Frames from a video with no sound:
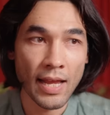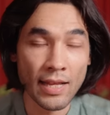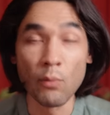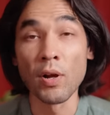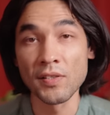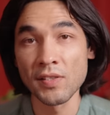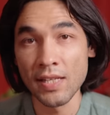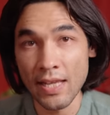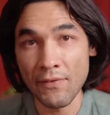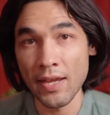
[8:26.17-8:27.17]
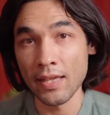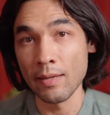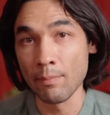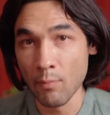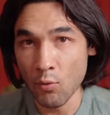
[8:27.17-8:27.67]
and it was
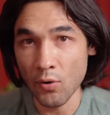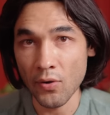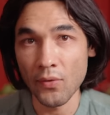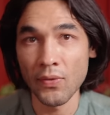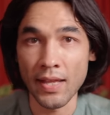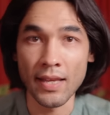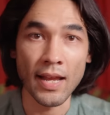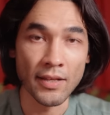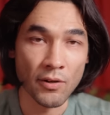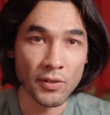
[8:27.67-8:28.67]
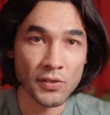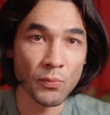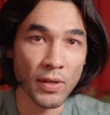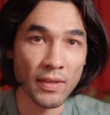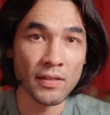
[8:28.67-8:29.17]
significantly more than I noticed
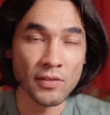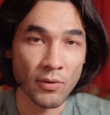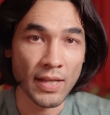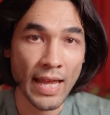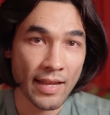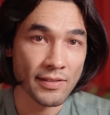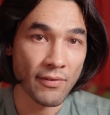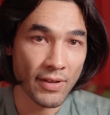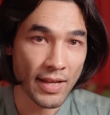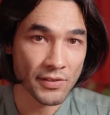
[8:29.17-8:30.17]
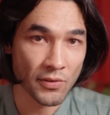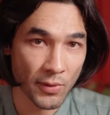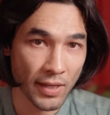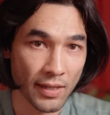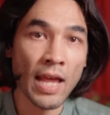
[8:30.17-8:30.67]
with the Sony
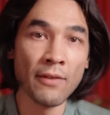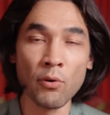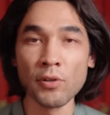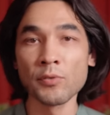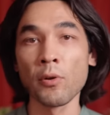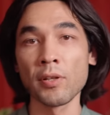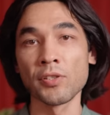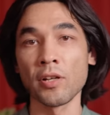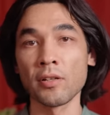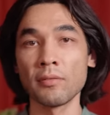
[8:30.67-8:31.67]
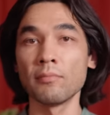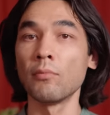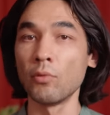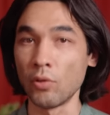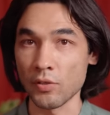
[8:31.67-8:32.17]
a7S III. And of course, rolling shutter
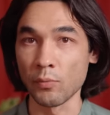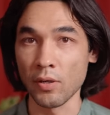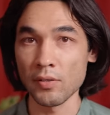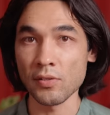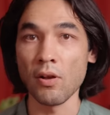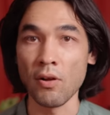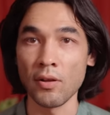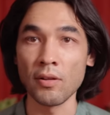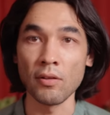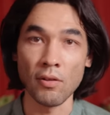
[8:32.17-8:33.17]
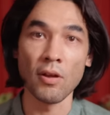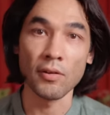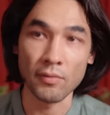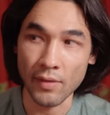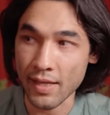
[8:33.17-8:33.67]
looks worse on a
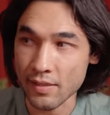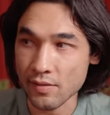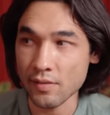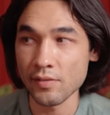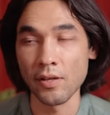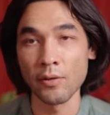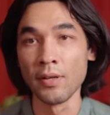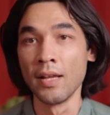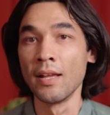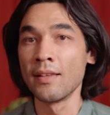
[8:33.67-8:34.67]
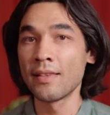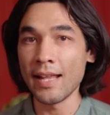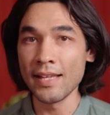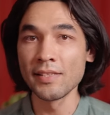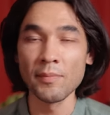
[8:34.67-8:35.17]
longer lens. So
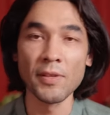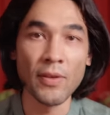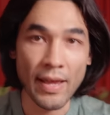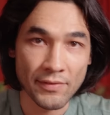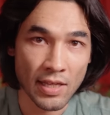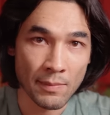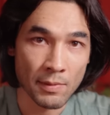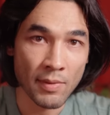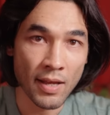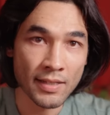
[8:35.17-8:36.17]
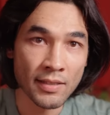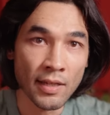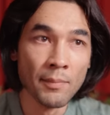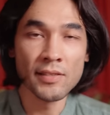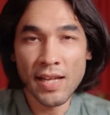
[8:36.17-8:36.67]
that is something you have to keep in mind.
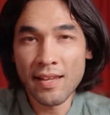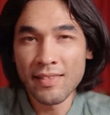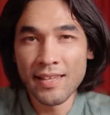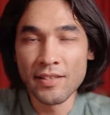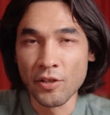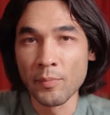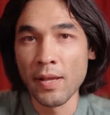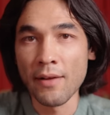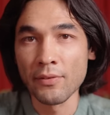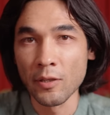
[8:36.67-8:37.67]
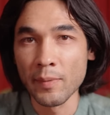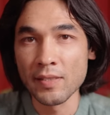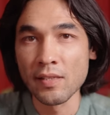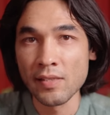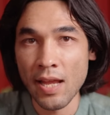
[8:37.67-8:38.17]
The second thing that turned me off a little bit
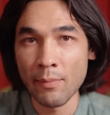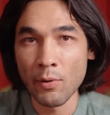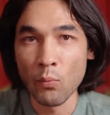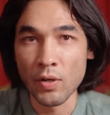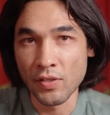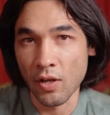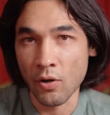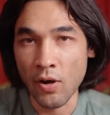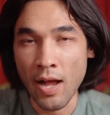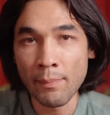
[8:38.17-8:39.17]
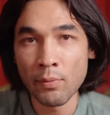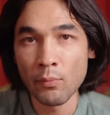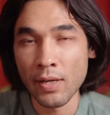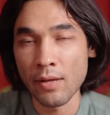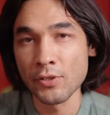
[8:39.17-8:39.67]
to this camera was the crop
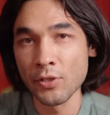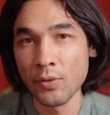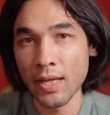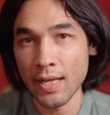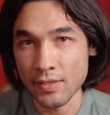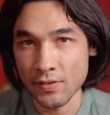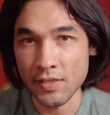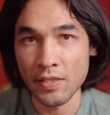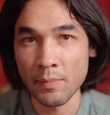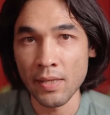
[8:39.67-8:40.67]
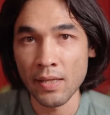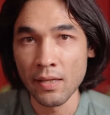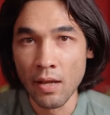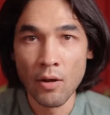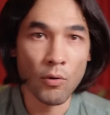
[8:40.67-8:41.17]
when I was shooting in
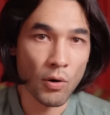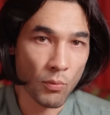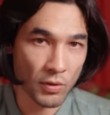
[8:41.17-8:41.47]
60p or